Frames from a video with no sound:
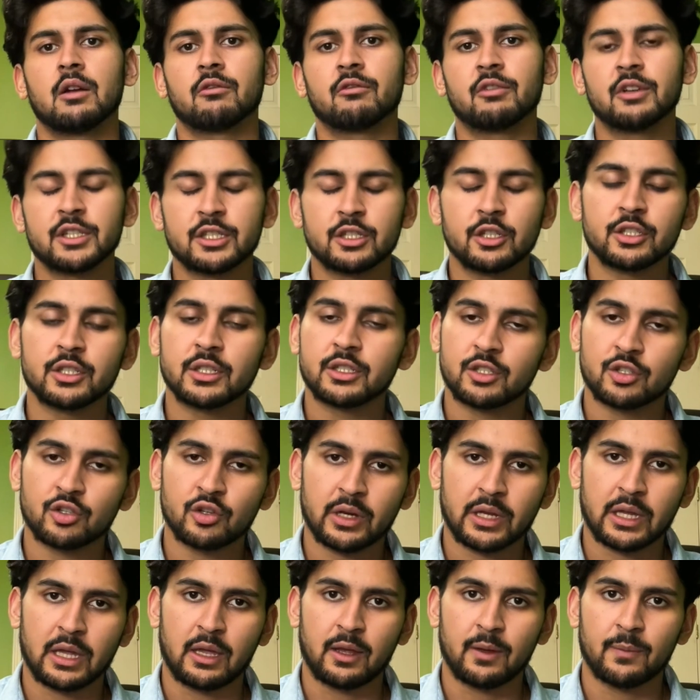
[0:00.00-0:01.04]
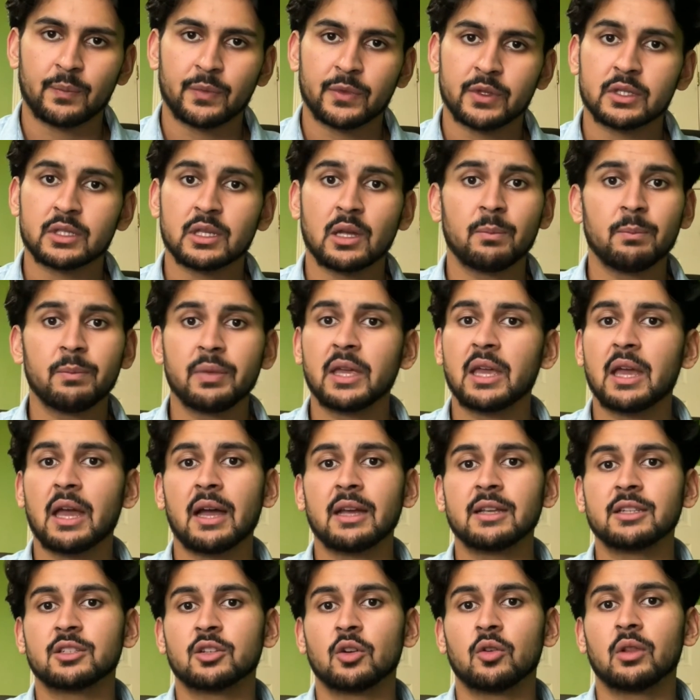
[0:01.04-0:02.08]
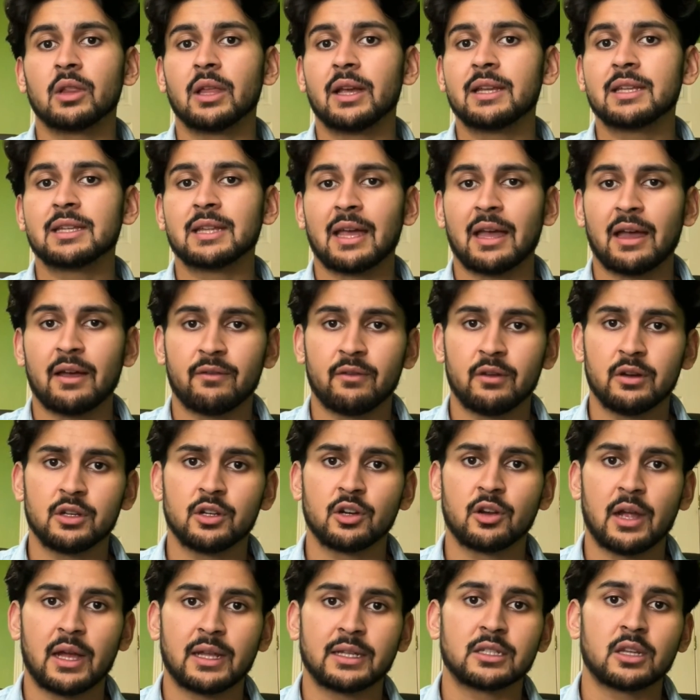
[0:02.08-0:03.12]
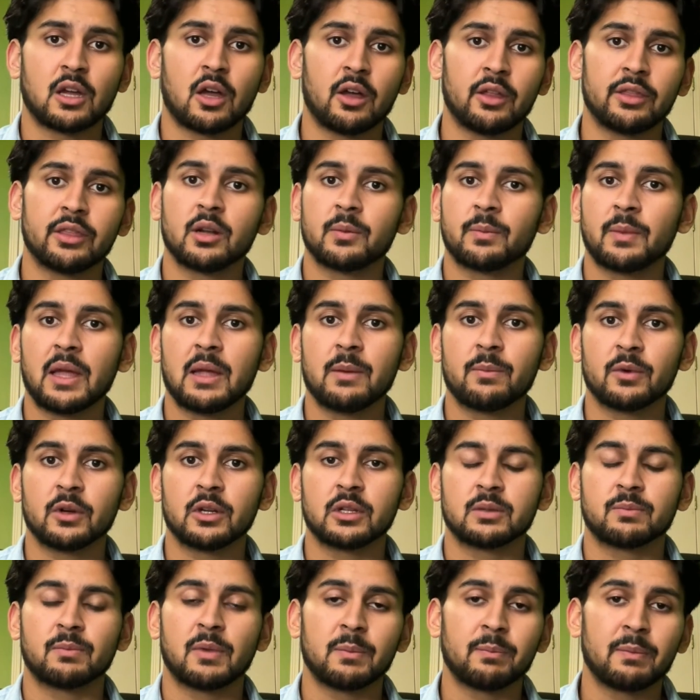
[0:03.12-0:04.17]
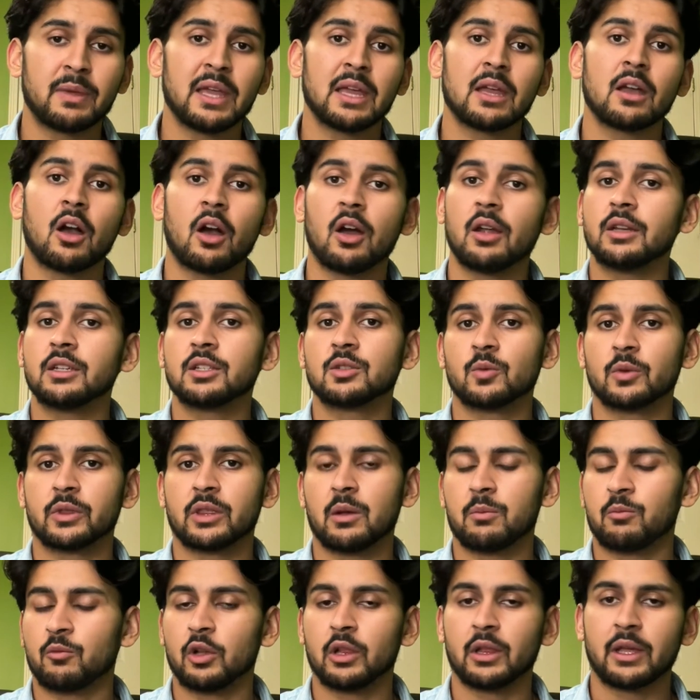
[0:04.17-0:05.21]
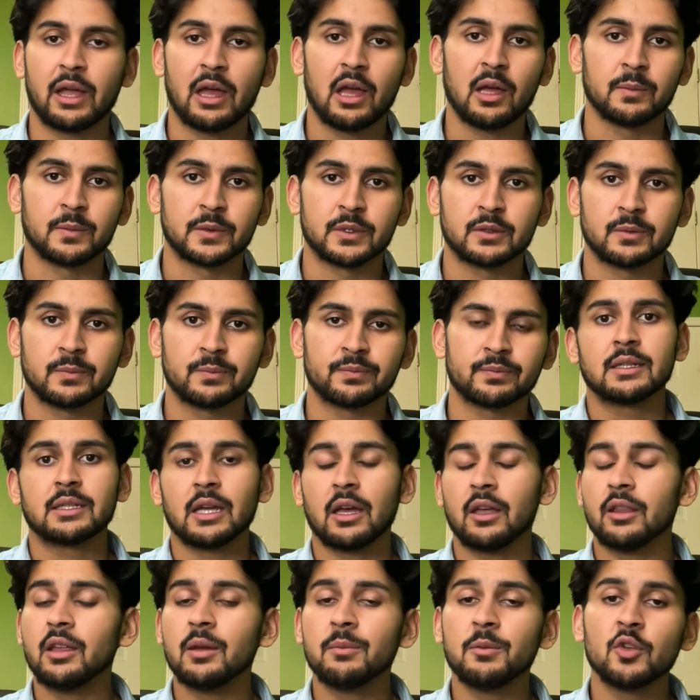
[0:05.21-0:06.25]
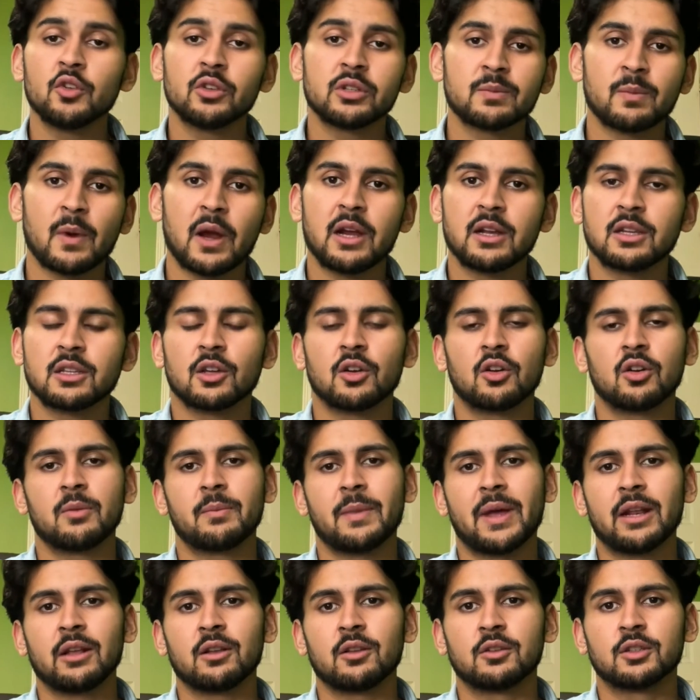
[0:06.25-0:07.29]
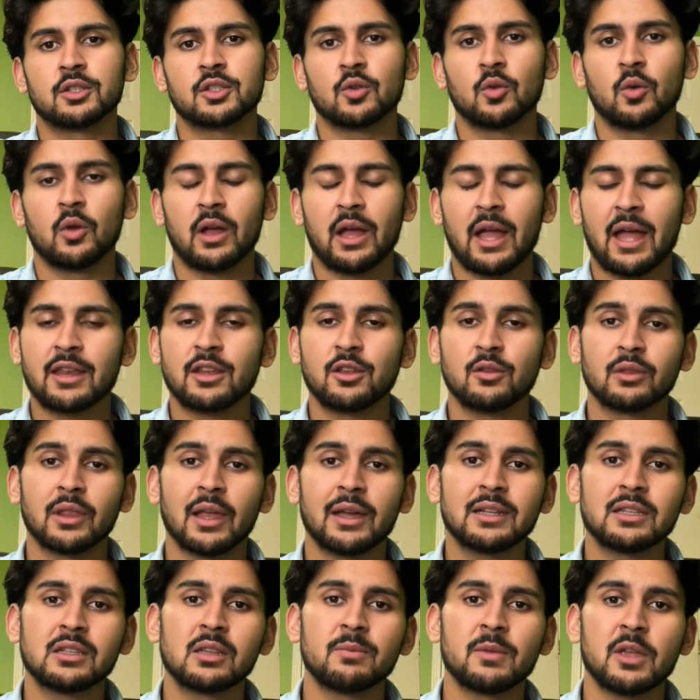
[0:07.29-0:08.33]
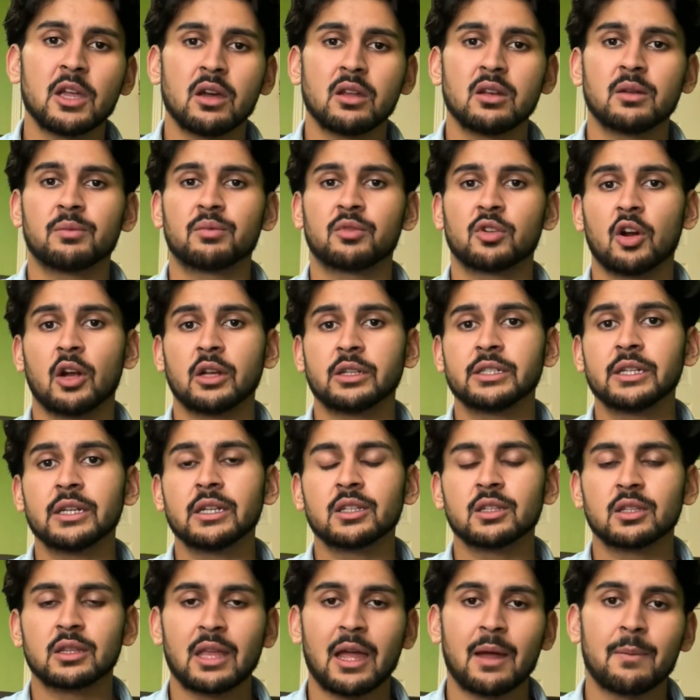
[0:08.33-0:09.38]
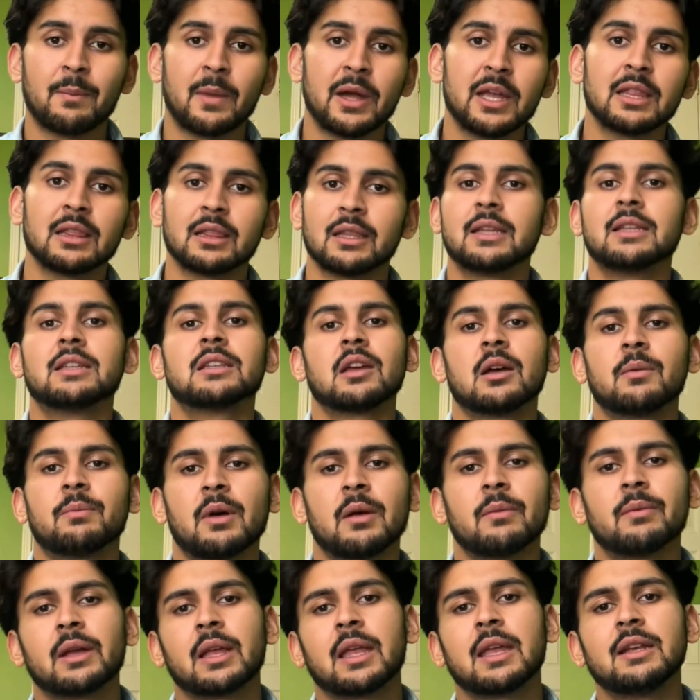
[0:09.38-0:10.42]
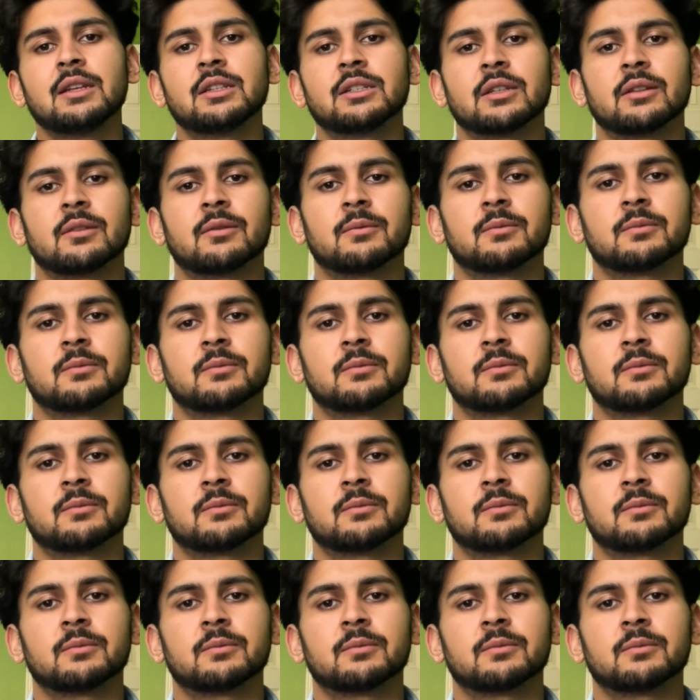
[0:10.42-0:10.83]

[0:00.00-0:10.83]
Research is tricky. Some PIs don't like to have undergrads on their papers, but being honest with them really helps. Tell them you aspire to go to medical school and you'd like to be on a project that might lead to a publication.